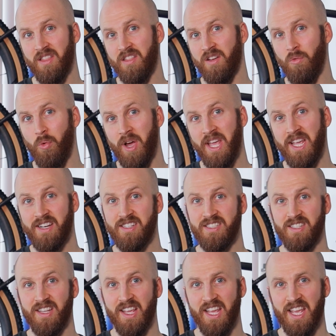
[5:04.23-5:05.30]
the weight,
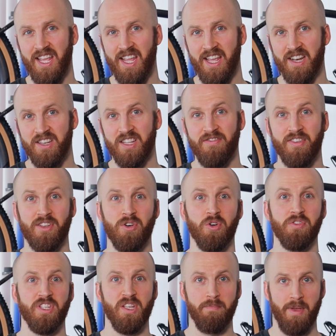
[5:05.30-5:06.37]
and
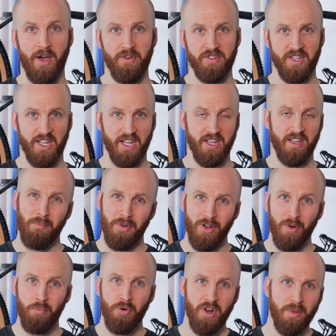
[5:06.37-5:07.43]
difficulty mounting, but all
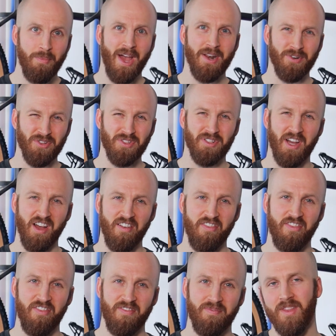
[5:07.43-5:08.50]
pretty minor stuff.
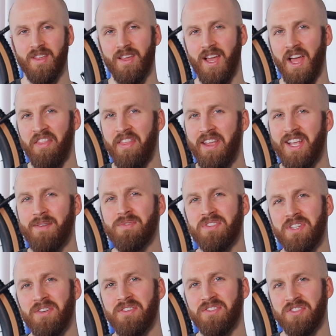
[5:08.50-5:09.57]
I think I'm
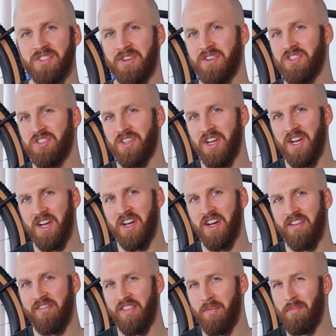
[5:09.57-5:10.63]
still in search
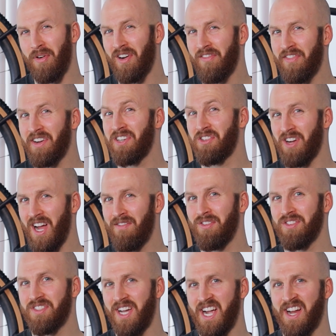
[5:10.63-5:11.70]
of the perfect gravel
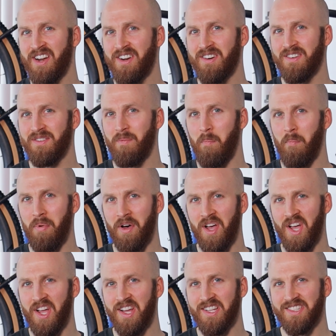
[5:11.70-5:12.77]
tire,
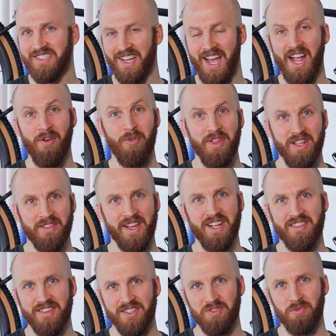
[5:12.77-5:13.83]
but I really like
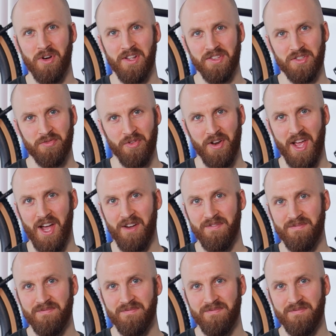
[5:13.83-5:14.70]
these ones for now.